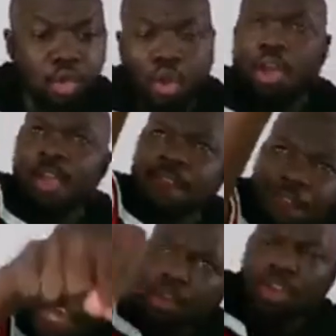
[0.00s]
on your
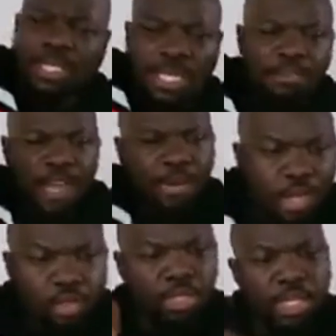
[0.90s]
various TV and
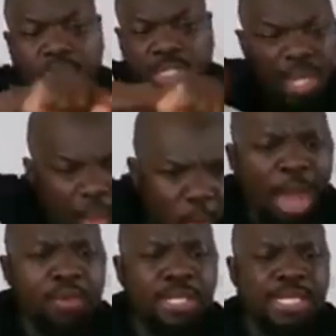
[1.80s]
radio stations?
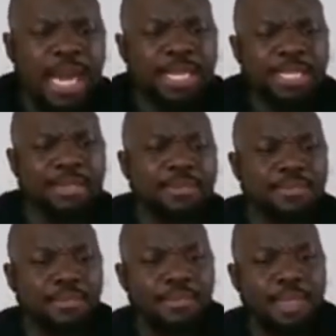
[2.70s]
Why are you discussing?
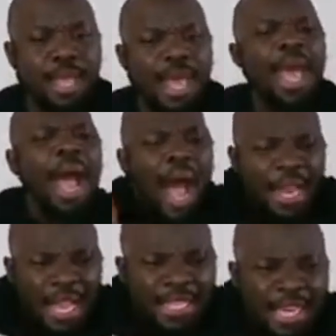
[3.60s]

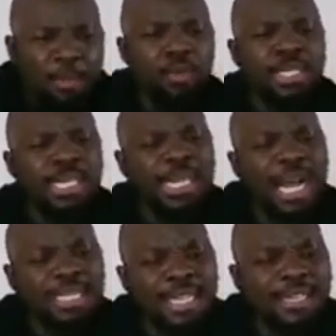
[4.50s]
I didn't think I'm
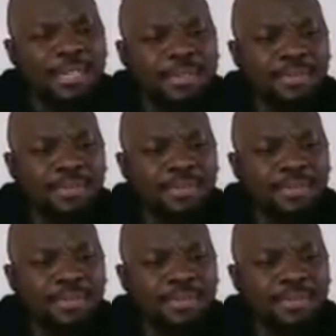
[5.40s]
discussing.